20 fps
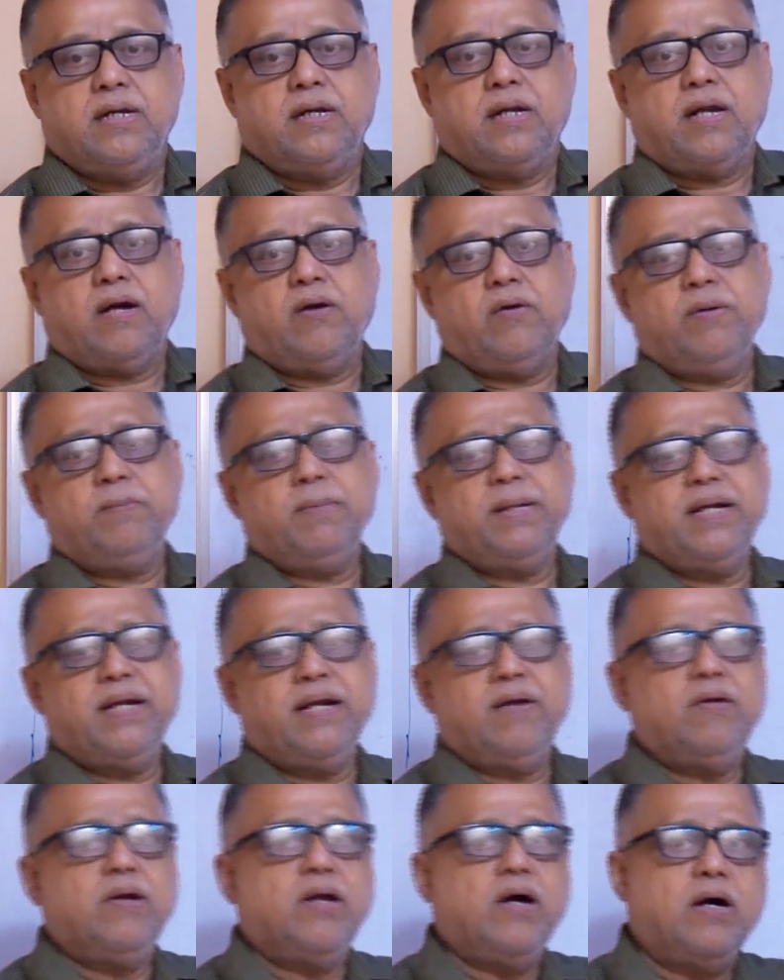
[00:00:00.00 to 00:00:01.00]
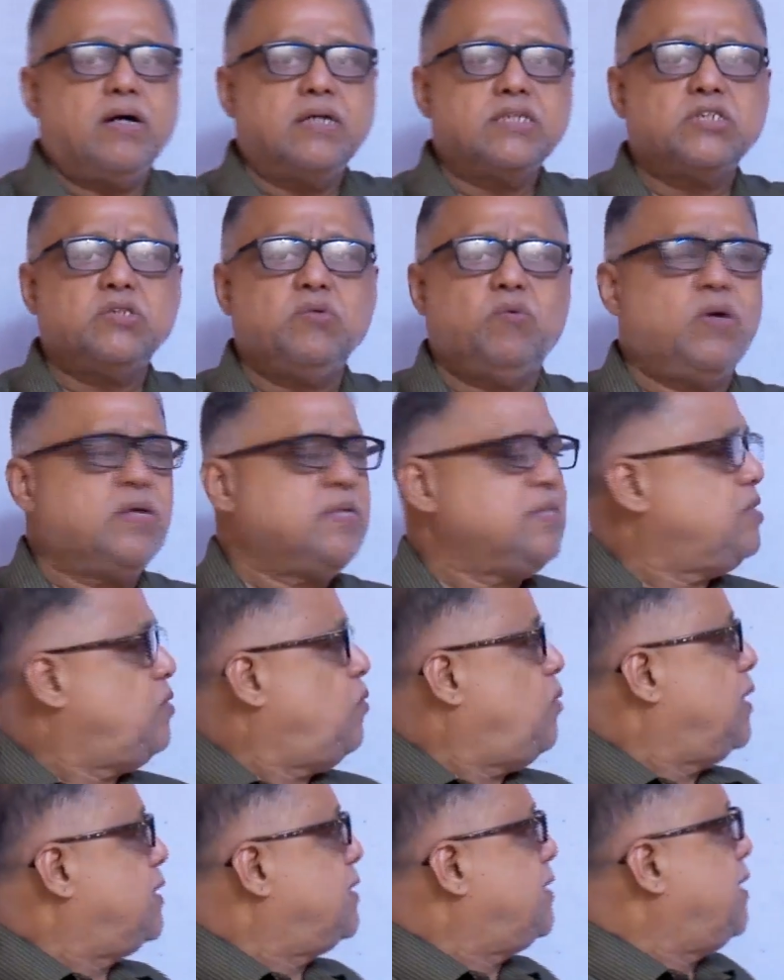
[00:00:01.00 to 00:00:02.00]
Now immediately I will ask, what is the
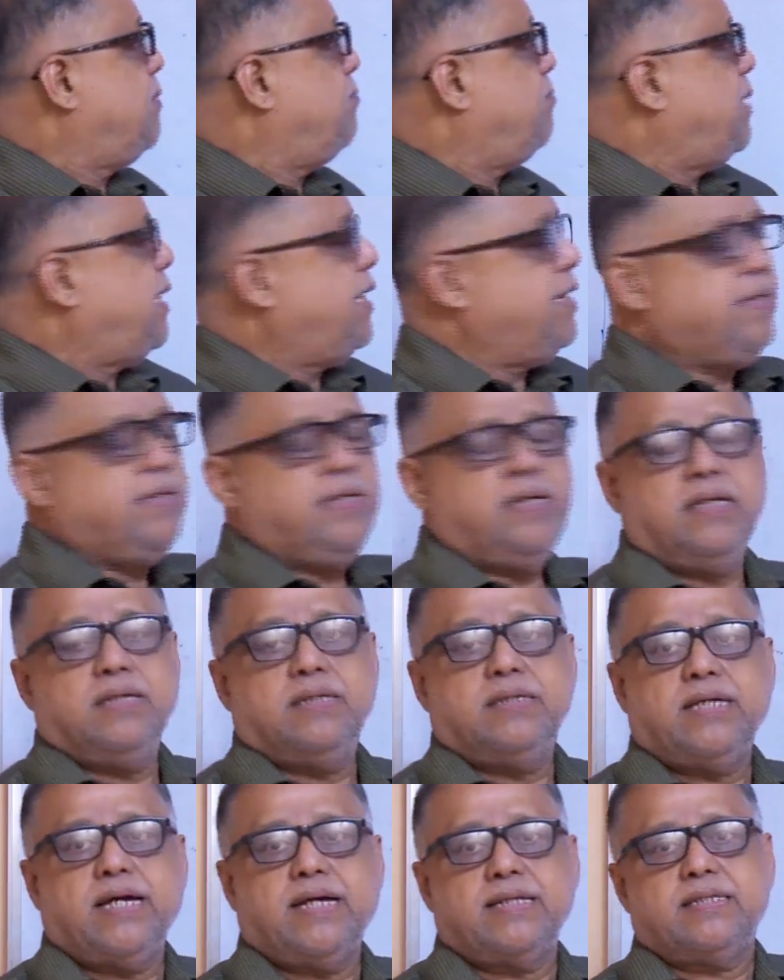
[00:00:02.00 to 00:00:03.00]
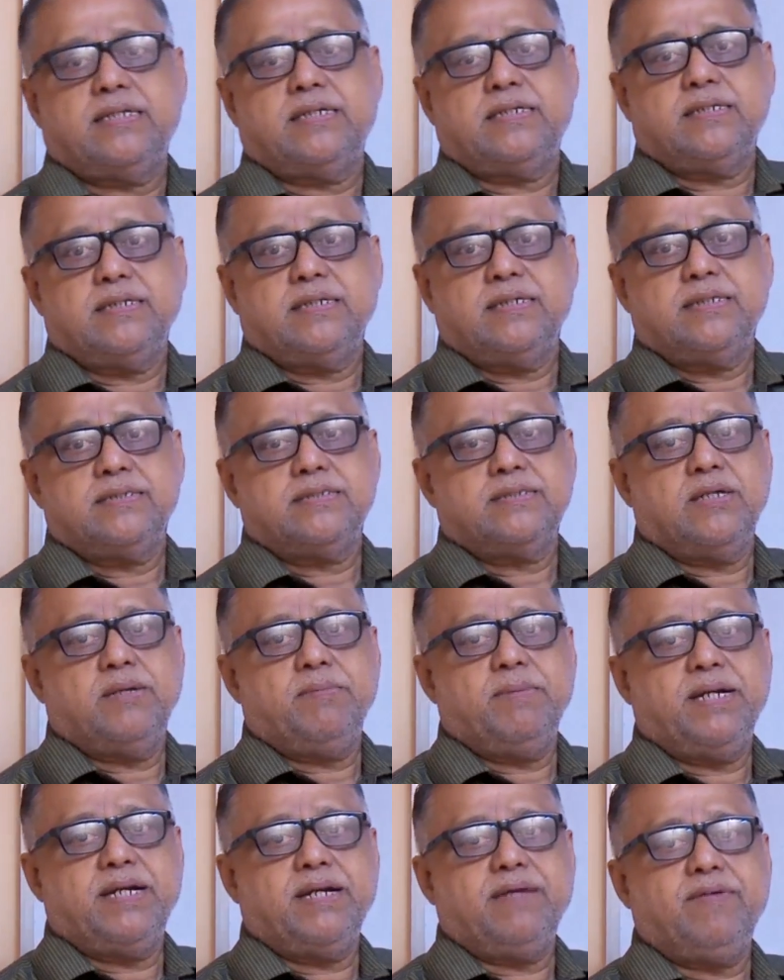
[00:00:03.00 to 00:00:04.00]
work done by the athlete? So
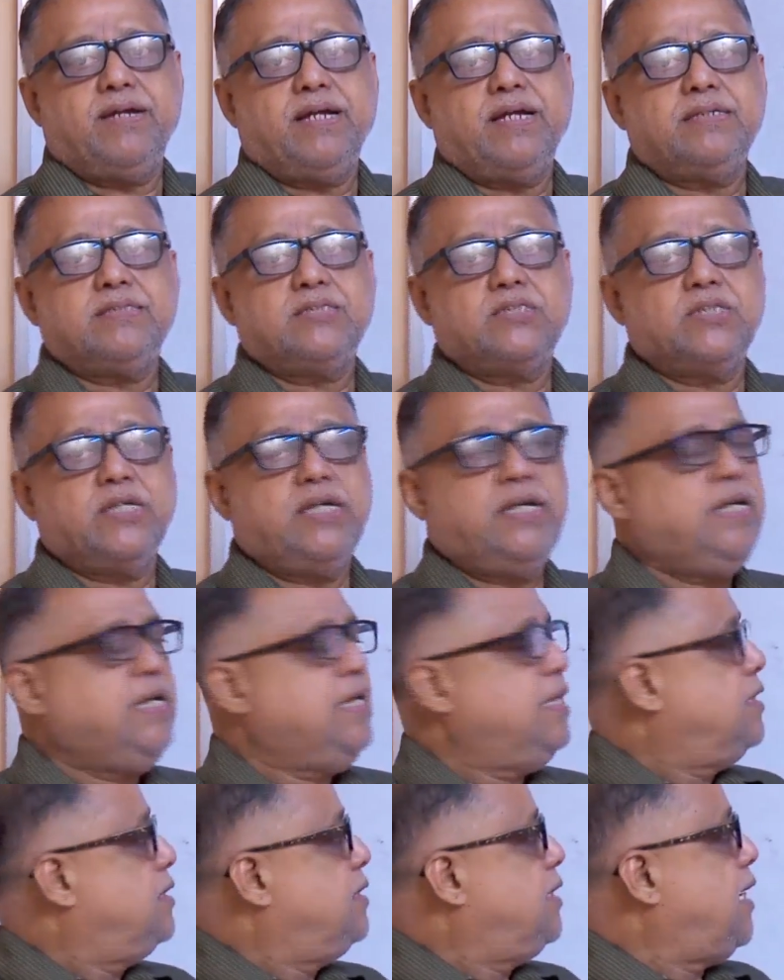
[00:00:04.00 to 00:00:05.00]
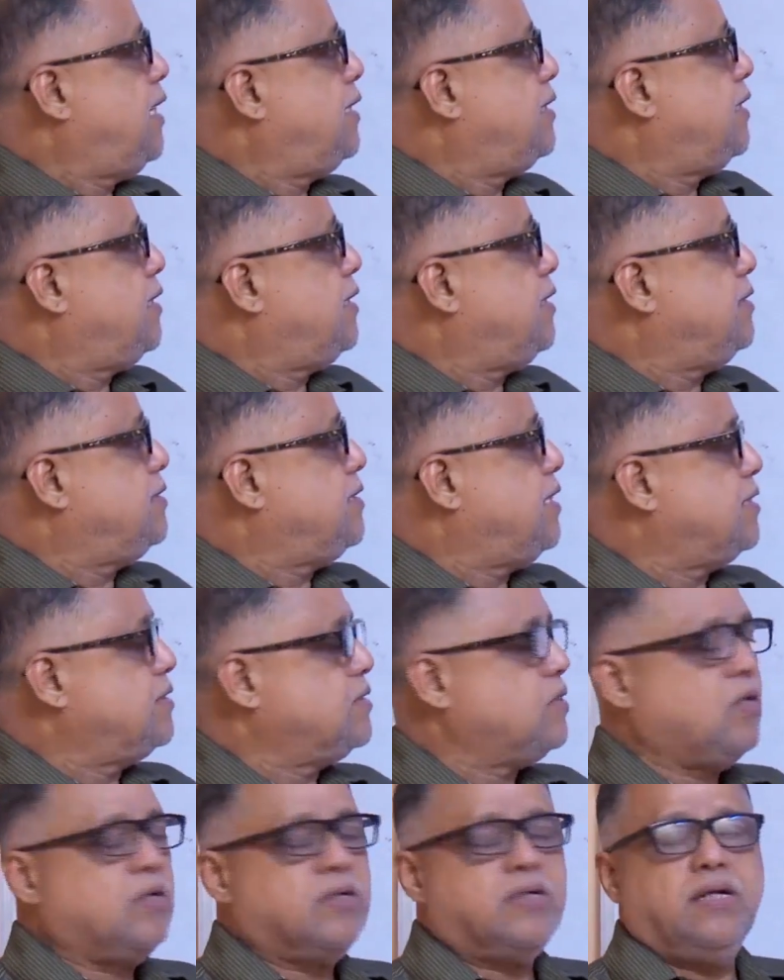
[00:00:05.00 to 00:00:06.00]
immediately we can say the athlete has
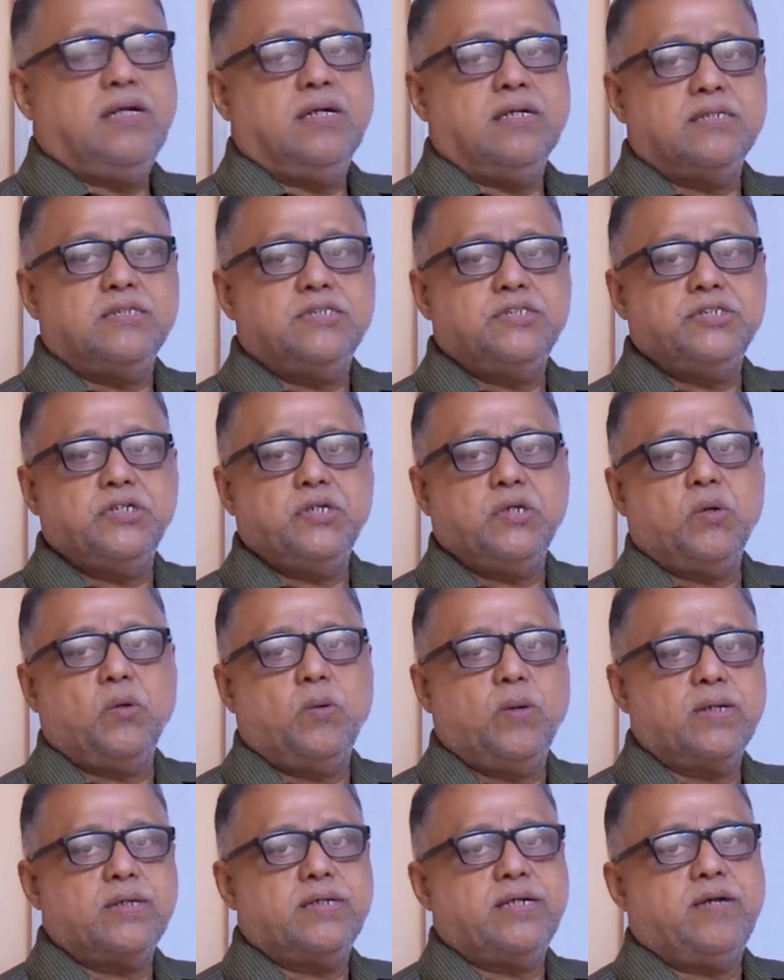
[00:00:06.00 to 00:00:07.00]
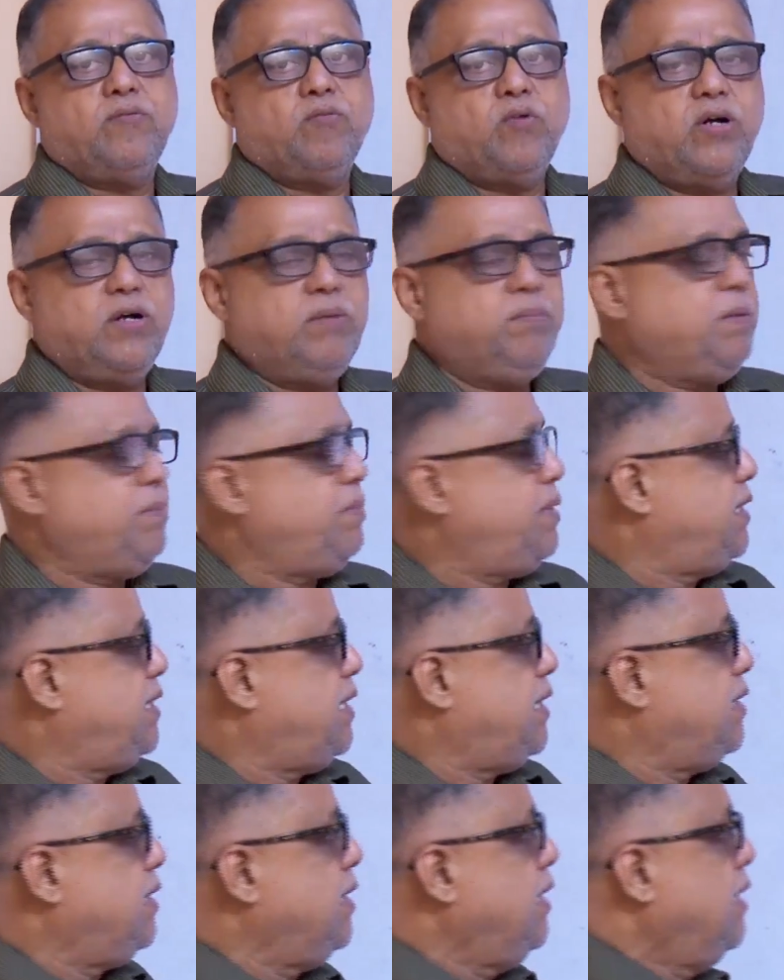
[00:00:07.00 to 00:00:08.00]
got 0 work done. What do you mean by
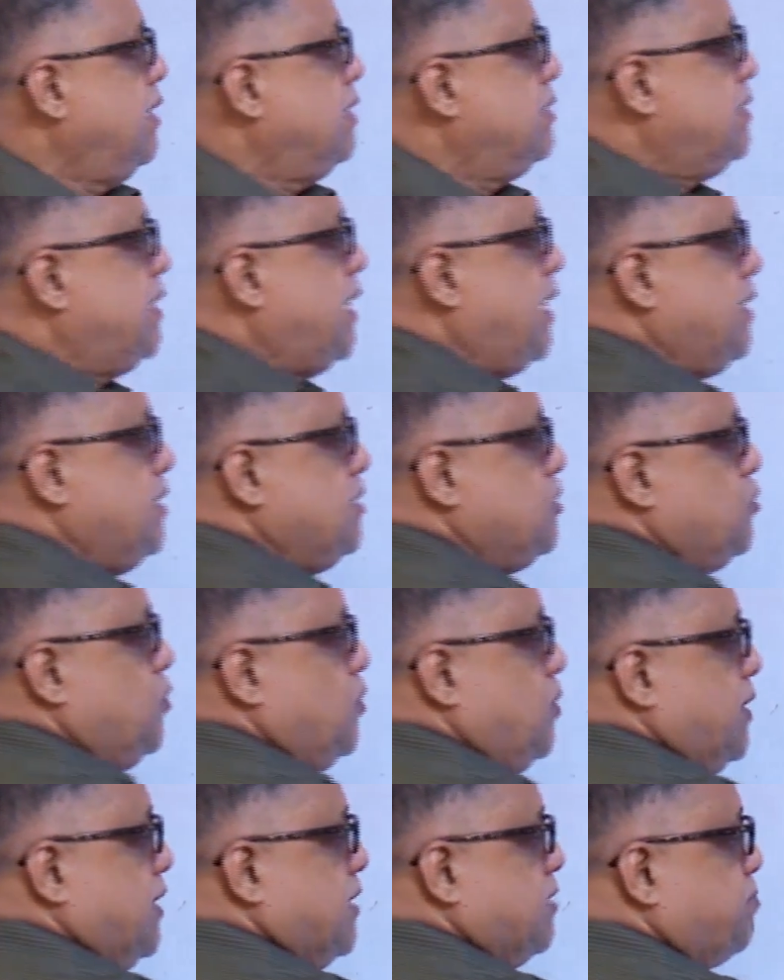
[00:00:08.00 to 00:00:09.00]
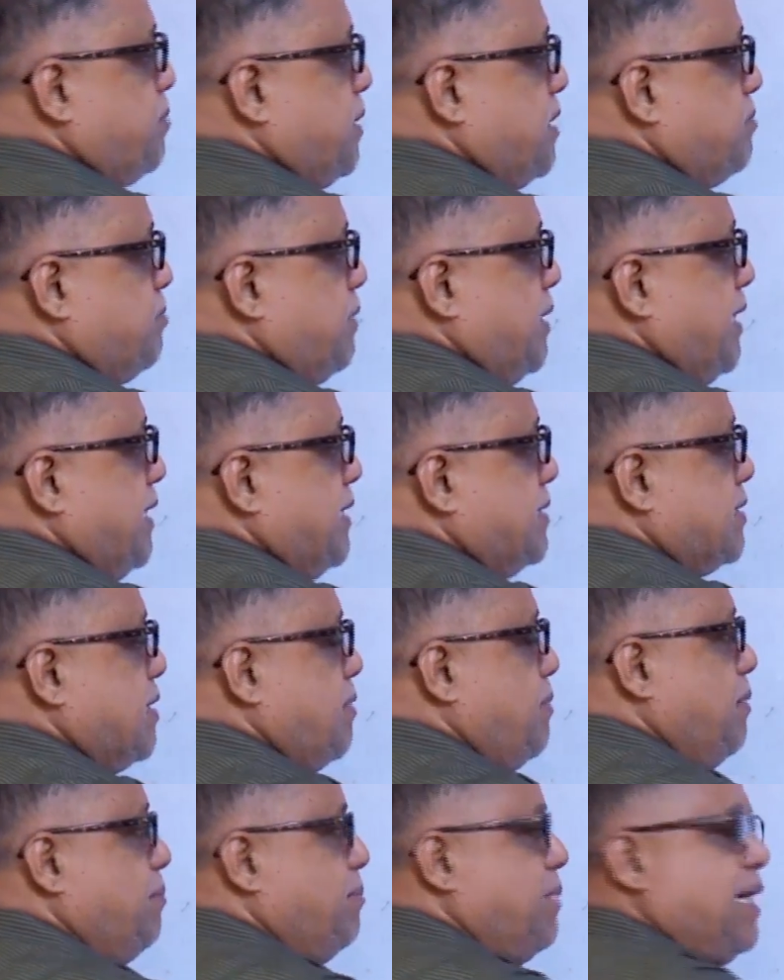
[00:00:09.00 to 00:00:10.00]
that? There is no displacement, he is
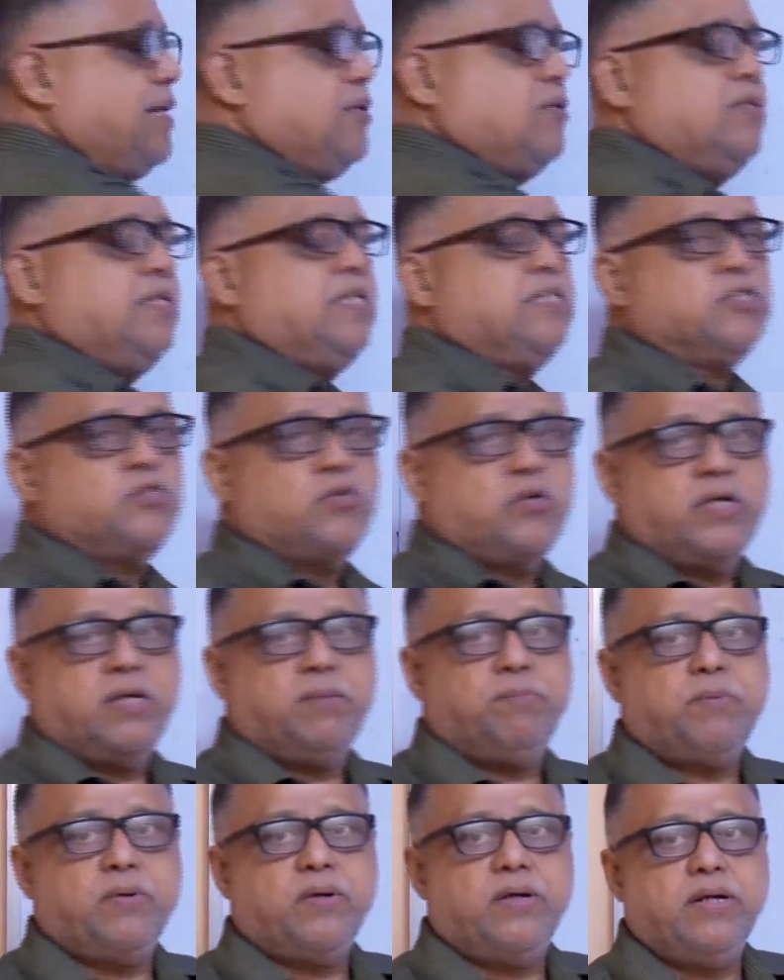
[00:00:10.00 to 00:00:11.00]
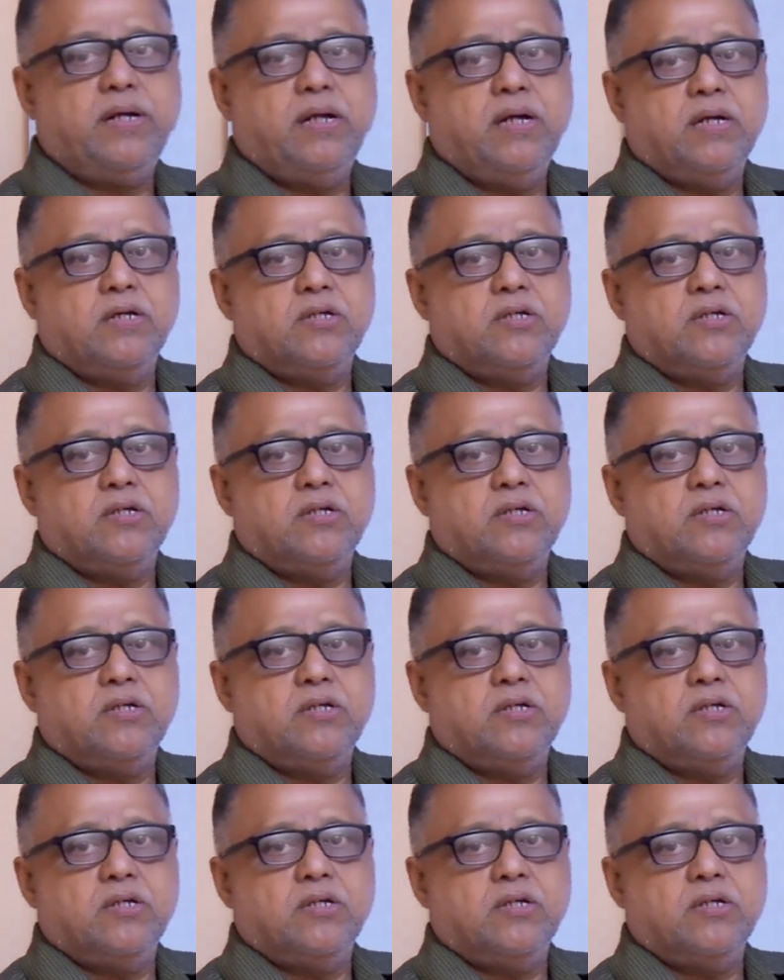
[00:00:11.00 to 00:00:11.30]
coming back to the starting point.